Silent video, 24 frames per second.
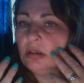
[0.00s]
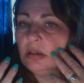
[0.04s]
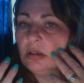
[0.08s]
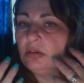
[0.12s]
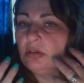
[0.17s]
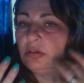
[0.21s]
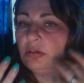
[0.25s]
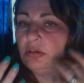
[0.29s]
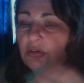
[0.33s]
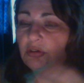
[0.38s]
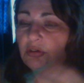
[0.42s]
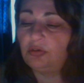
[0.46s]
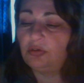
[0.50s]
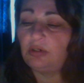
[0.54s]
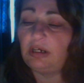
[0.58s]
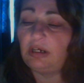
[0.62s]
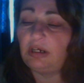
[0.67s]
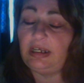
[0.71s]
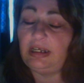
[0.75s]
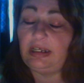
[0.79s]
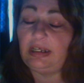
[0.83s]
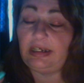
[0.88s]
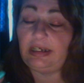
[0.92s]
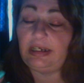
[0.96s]
They'll dry
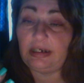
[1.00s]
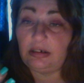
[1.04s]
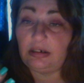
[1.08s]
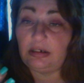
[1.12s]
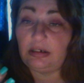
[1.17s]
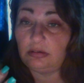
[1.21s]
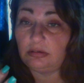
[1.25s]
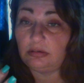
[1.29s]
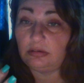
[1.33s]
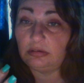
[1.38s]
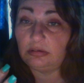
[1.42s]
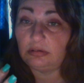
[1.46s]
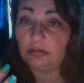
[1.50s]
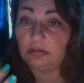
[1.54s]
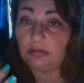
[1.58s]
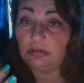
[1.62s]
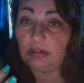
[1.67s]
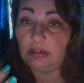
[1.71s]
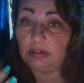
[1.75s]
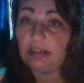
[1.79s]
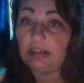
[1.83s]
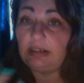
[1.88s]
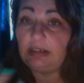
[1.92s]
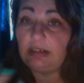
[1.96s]
it out,
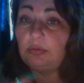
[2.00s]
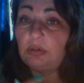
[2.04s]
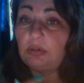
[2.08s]
and they will